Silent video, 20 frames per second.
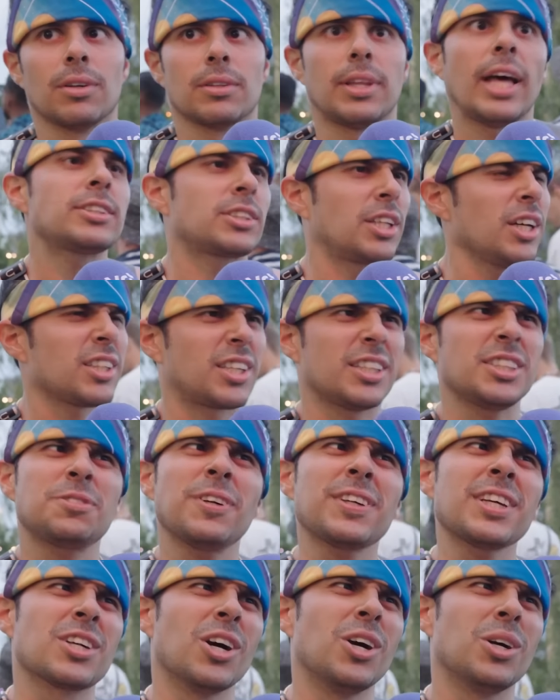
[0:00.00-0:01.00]
That's good.
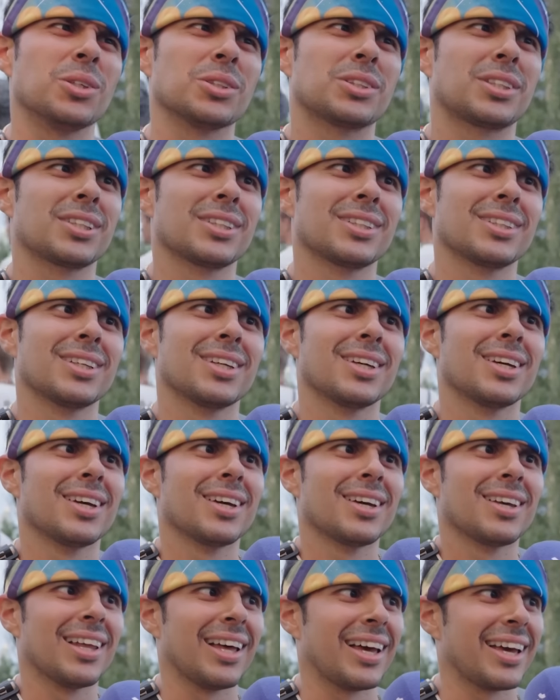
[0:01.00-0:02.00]
He's fucking old.
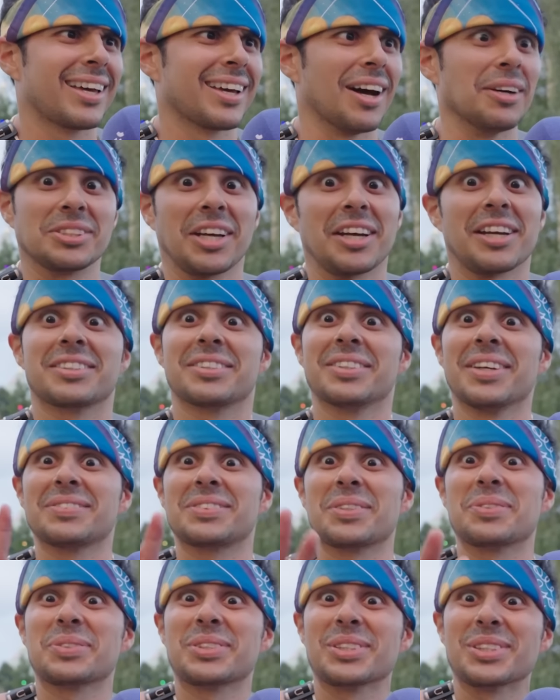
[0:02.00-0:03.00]
Like, oh, sorry. You're
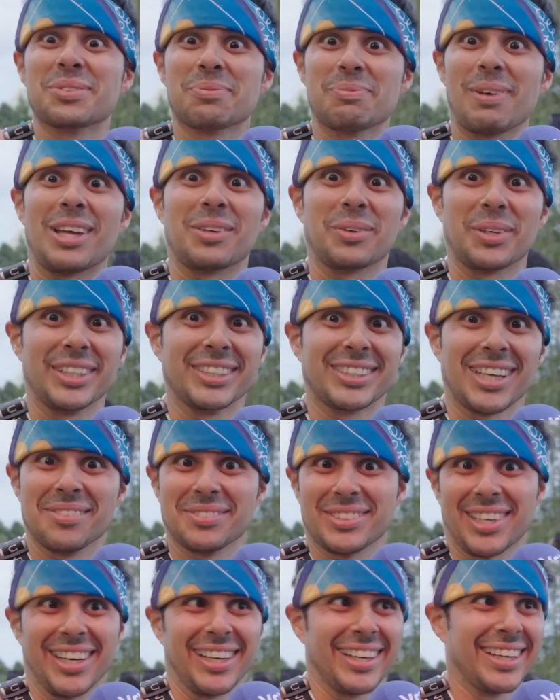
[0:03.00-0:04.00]
not supposed to use bad words.
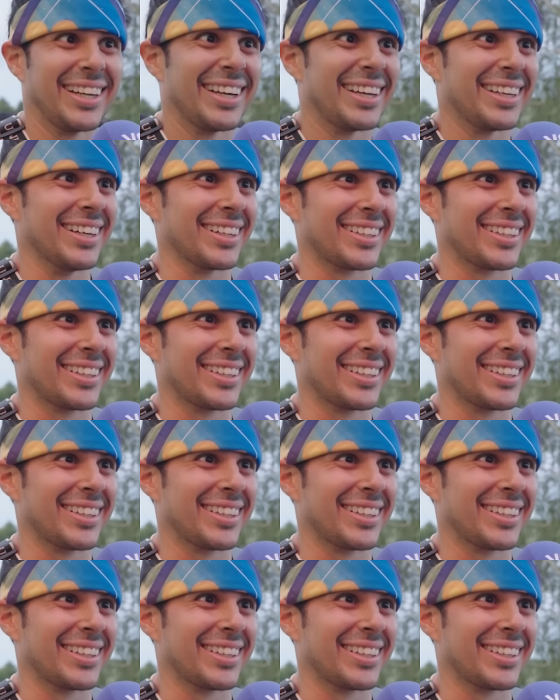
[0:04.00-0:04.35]
I'm sorry.